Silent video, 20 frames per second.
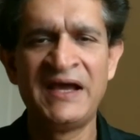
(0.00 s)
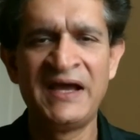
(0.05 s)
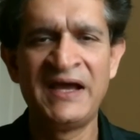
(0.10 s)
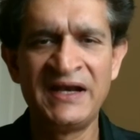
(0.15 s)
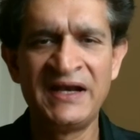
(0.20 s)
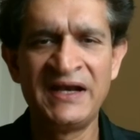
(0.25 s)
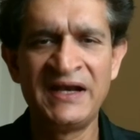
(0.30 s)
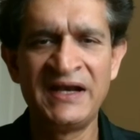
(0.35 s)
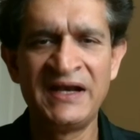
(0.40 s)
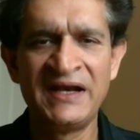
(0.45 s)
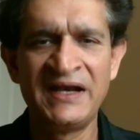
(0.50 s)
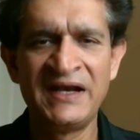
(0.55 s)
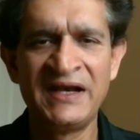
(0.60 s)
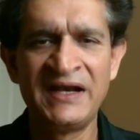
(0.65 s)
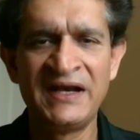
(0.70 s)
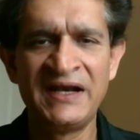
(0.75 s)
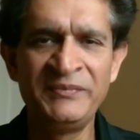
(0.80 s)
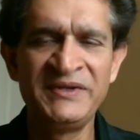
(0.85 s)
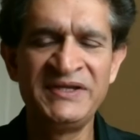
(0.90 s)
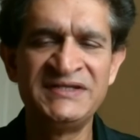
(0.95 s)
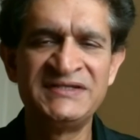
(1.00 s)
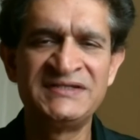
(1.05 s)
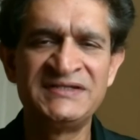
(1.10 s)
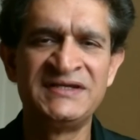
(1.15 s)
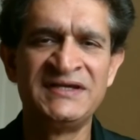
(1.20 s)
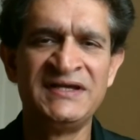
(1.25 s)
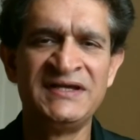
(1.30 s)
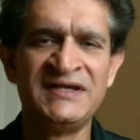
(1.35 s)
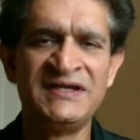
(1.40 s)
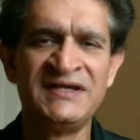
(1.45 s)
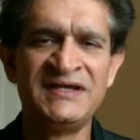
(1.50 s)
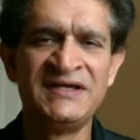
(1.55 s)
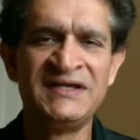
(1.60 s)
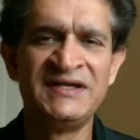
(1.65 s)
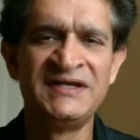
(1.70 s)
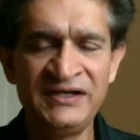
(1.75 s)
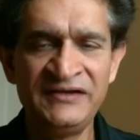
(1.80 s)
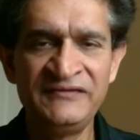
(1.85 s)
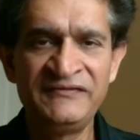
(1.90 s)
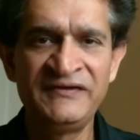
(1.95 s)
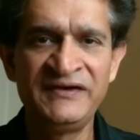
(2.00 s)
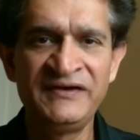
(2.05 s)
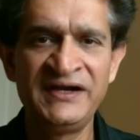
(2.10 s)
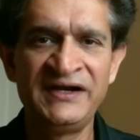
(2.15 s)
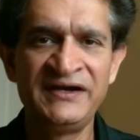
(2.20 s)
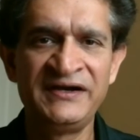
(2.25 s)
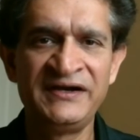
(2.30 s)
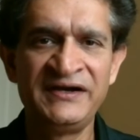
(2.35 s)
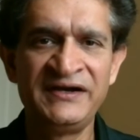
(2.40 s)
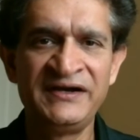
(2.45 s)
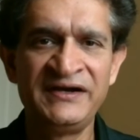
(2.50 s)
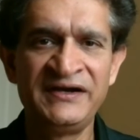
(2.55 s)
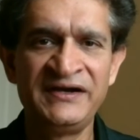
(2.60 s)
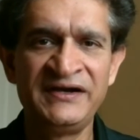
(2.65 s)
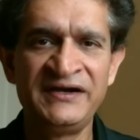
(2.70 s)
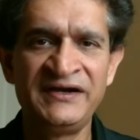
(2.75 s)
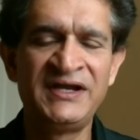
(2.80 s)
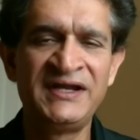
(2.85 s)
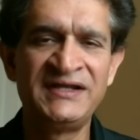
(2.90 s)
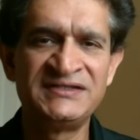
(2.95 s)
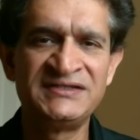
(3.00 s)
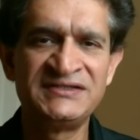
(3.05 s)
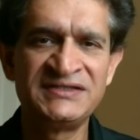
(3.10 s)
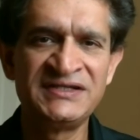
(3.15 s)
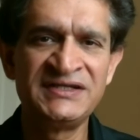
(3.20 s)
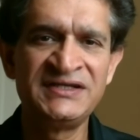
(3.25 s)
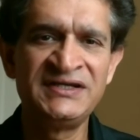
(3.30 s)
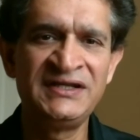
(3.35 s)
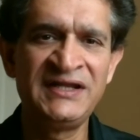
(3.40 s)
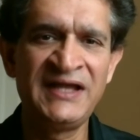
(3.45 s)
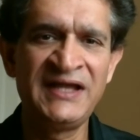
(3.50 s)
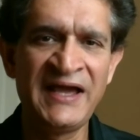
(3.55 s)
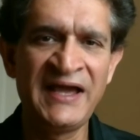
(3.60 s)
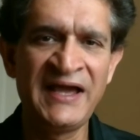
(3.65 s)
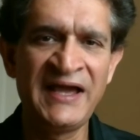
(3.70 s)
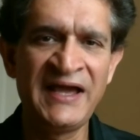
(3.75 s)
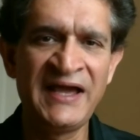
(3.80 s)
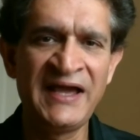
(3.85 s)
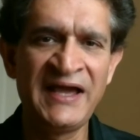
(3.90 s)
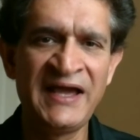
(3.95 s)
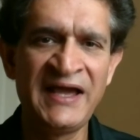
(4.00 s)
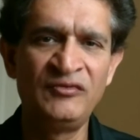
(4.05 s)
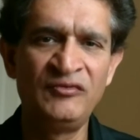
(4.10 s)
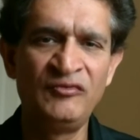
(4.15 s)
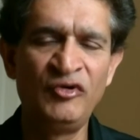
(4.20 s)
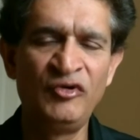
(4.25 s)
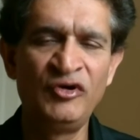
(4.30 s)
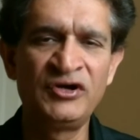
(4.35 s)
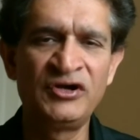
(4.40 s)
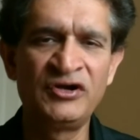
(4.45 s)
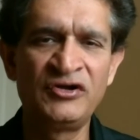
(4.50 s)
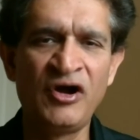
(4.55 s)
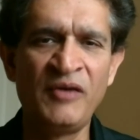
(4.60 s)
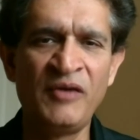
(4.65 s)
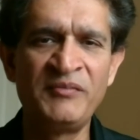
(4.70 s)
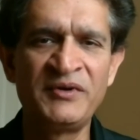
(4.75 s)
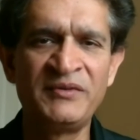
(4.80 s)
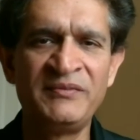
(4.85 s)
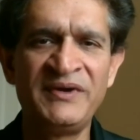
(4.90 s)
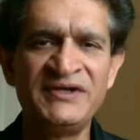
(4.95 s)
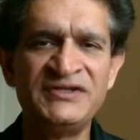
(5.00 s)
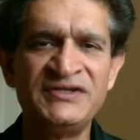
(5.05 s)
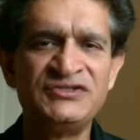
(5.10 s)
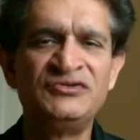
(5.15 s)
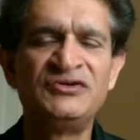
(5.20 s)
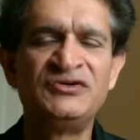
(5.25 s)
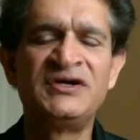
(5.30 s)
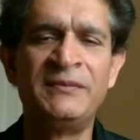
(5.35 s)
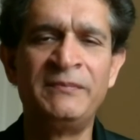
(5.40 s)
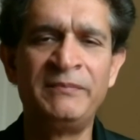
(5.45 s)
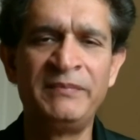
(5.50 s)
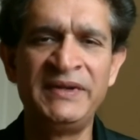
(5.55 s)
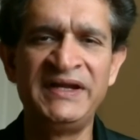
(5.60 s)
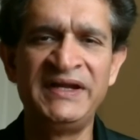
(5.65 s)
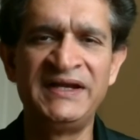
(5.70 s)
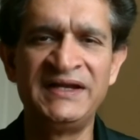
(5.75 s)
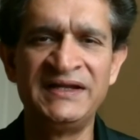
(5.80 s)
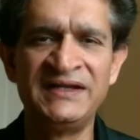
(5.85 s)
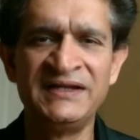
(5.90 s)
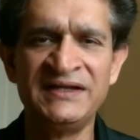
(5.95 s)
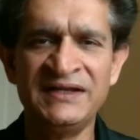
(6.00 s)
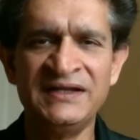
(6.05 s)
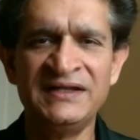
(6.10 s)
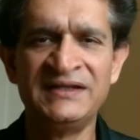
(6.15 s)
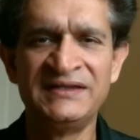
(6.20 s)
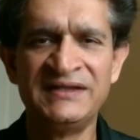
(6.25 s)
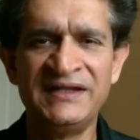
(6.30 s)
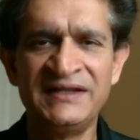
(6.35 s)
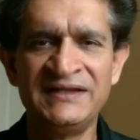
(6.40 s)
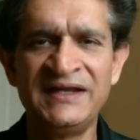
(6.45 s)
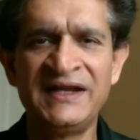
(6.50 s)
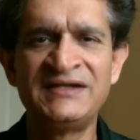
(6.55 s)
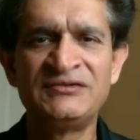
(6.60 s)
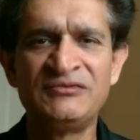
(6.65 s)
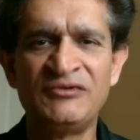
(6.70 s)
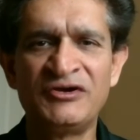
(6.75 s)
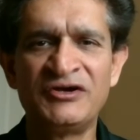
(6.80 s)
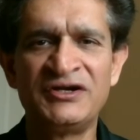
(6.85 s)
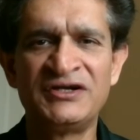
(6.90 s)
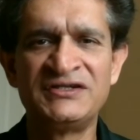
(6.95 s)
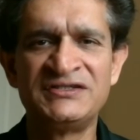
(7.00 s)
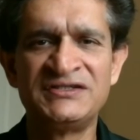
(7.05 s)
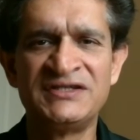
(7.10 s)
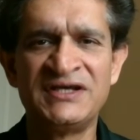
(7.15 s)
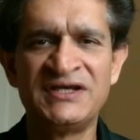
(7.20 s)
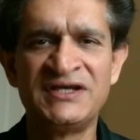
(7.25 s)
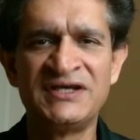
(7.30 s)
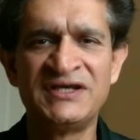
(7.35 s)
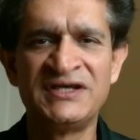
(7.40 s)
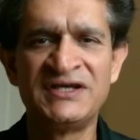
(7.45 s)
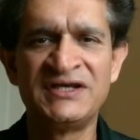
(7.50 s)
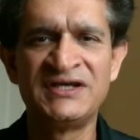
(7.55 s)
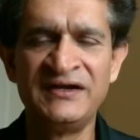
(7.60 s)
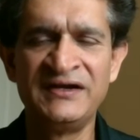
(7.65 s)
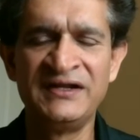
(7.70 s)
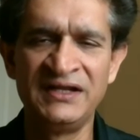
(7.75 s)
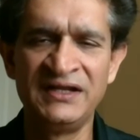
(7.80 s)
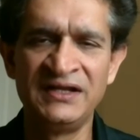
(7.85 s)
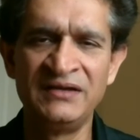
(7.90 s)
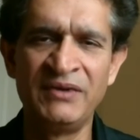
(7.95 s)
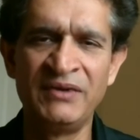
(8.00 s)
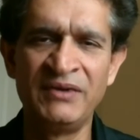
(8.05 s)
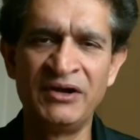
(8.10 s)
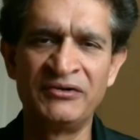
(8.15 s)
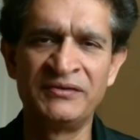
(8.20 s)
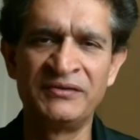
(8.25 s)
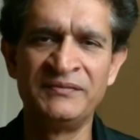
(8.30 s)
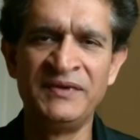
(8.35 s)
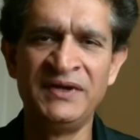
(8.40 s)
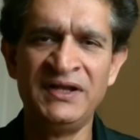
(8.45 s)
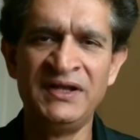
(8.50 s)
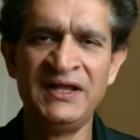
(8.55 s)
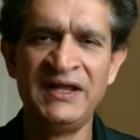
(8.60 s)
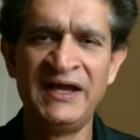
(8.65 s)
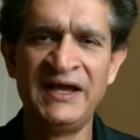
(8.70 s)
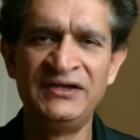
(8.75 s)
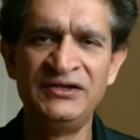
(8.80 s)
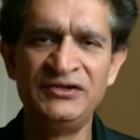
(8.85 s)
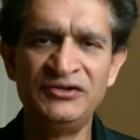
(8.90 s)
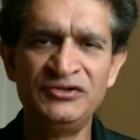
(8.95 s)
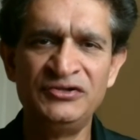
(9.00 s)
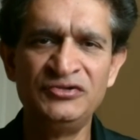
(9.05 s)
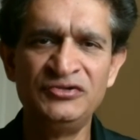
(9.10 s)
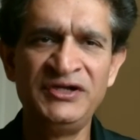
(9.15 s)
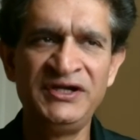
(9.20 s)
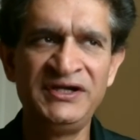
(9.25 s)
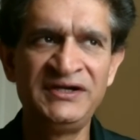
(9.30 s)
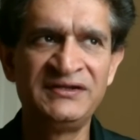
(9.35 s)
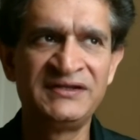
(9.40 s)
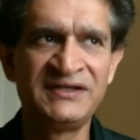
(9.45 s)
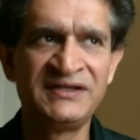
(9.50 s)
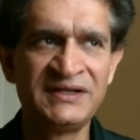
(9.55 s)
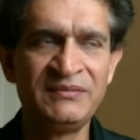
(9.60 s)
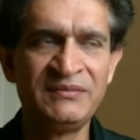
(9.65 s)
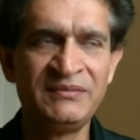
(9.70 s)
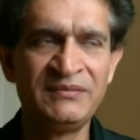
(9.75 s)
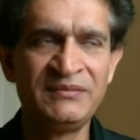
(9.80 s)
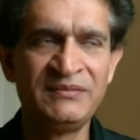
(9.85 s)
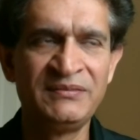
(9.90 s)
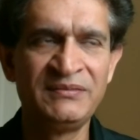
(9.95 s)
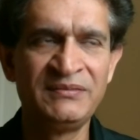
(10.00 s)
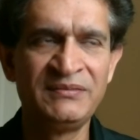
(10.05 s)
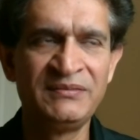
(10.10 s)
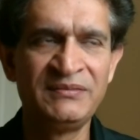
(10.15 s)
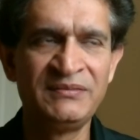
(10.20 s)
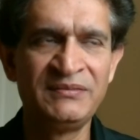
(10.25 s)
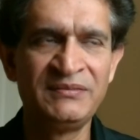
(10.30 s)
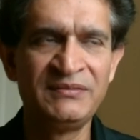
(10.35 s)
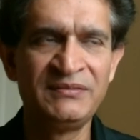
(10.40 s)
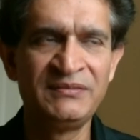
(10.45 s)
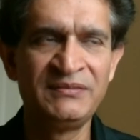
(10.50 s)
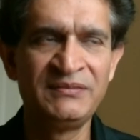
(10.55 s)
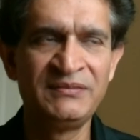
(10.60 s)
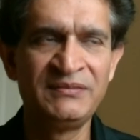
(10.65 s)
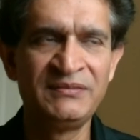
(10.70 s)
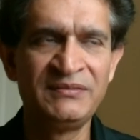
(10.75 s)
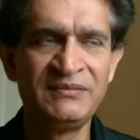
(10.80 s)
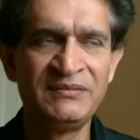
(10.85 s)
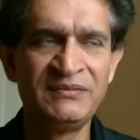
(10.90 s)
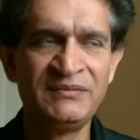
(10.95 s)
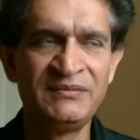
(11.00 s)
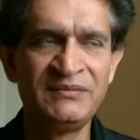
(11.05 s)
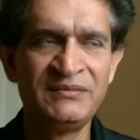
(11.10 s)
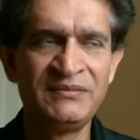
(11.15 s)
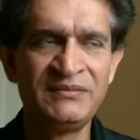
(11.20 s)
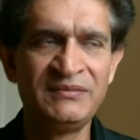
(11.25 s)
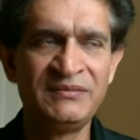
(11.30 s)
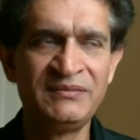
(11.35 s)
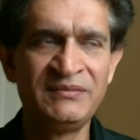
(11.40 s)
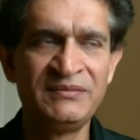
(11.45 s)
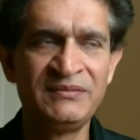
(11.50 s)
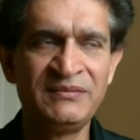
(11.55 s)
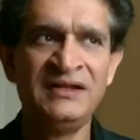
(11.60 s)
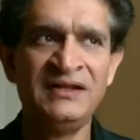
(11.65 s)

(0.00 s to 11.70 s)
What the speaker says: And other copies in different areas so that a single hack won't compromise you completely. That's what it's really about. And you do need to think about that for your critical data.